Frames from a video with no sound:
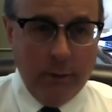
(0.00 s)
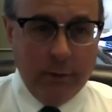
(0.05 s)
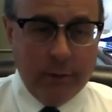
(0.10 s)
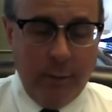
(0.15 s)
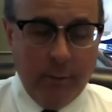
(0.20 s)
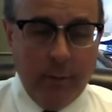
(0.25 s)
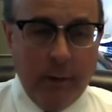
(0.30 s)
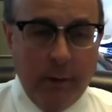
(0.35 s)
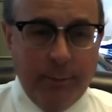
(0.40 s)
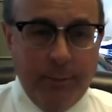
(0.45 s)

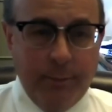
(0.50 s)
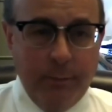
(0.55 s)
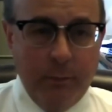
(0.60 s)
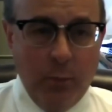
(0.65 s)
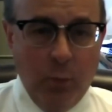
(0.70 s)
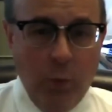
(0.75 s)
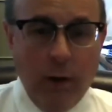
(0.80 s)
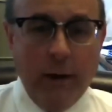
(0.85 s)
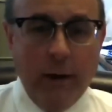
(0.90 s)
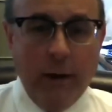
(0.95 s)
Some of the
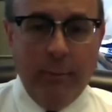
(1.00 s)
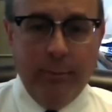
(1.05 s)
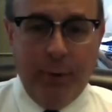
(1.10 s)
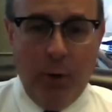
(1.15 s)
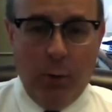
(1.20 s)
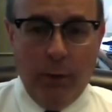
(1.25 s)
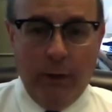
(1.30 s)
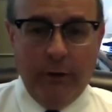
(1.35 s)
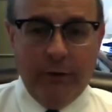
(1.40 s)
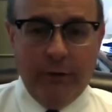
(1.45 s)
work in
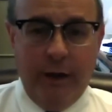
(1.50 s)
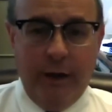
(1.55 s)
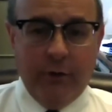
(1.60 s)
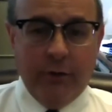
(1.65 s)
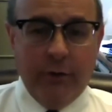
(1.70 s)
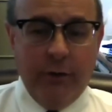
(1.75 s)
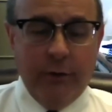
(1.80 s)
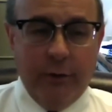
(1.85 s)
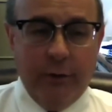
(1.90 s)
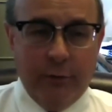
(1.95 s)
polling
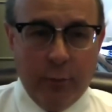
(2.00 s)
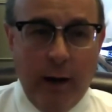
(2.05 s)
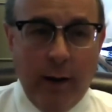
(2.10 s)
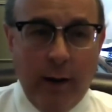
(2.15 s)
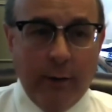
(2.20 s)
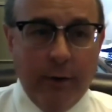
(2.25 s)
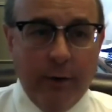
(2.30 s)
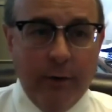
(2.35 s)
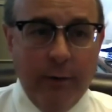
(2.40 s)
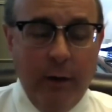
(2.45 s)
stations is
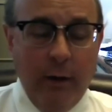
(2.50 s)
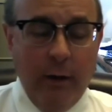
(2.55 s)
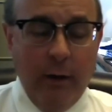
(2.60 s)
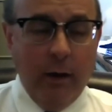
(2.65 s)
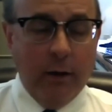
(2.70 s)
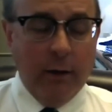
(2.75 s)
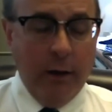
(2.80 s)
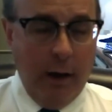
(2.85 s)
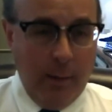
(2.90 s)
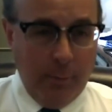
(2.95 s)
rather
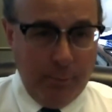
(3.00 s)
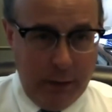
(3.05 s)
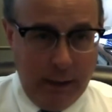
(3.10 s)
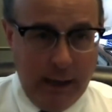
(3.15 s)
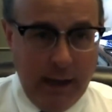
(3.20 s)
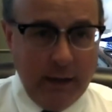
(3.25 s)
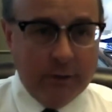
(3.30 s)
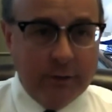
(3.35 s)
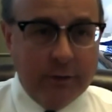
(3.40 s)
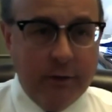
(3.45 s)

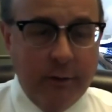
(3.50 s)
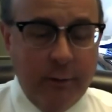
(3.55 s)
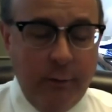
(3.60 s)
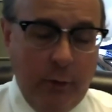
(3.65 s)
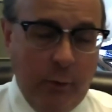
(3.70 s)
complex,